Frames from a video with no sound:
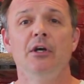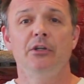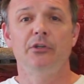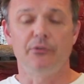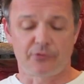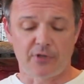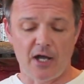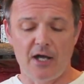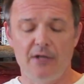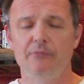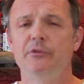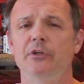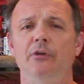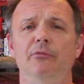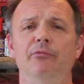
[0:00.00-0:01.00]
You've got,
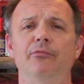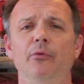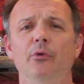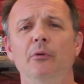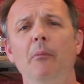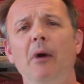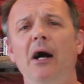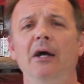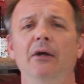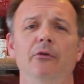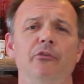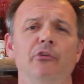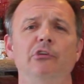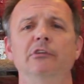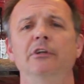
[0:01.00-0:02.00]
you know, Fort
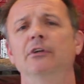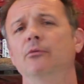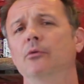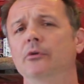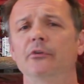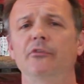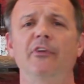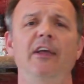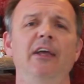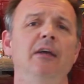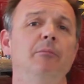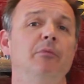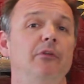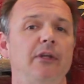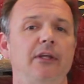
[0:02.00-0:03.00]
Myers, Clearwater,
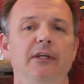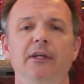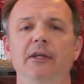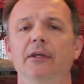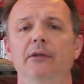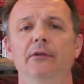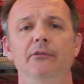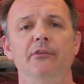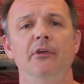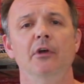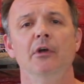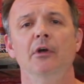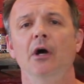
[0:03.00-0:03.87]
Tampa, the Keys.